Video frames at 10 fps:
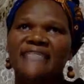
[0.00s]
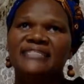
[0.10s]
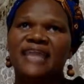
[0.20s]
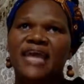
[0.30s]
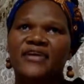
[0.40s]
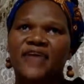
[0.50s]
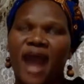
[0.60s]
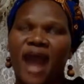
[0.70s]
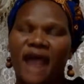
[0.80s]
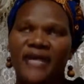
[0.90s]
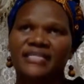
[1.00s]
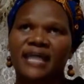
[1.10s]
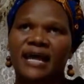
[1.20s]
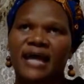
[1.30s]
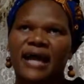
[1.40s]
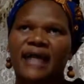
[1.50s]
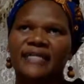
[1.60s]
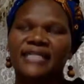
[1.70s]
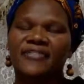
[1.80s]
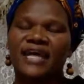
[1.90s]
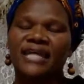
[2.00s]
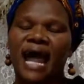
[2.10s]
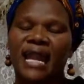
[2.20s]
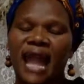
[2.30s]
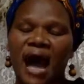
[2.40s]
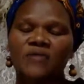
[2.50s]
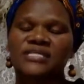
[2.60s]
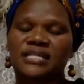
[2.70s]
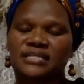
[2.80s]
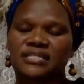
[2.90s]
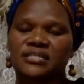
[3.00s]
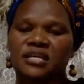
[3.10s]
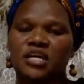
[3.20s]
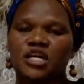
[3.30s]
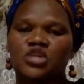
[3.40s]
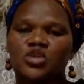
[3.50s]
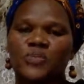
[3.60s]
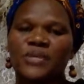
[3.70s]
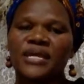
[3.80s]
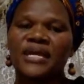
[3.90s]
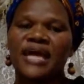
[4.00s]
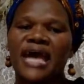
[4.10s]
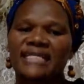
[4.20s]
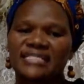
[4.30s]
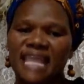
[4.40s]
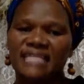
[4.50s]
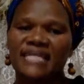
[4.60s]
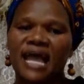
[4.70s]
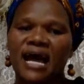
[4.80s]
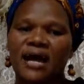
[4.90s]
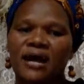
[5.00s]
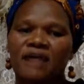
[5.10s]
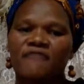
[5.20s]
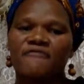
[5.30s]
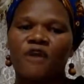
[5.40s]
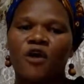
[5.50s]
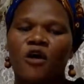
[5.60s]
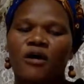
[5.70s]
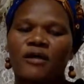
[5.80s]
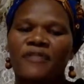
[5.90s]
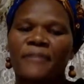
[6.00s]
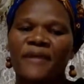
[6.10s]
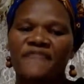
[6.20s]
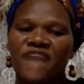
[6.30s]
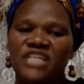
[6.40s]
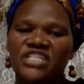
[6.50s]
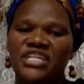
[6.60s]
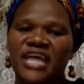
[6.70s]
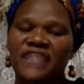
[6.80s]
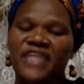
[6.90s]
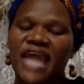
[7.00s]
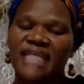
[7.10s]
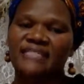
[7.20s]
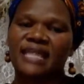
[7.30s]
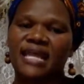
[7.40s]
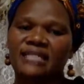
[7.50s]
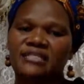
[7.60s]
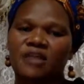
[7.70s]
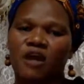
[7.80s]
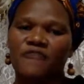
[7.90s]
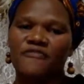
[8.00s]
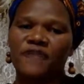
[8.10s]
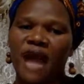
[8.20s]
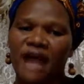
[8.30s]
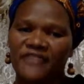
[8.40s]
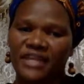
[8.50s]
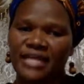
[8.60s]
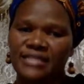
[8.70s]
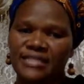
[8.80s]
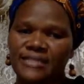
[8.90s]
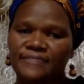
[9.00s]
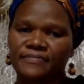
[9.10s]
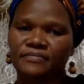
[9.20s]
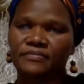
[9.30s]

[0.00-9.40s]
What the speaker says: as a character that allows it to be a center for the perfection and the excellence of Africans.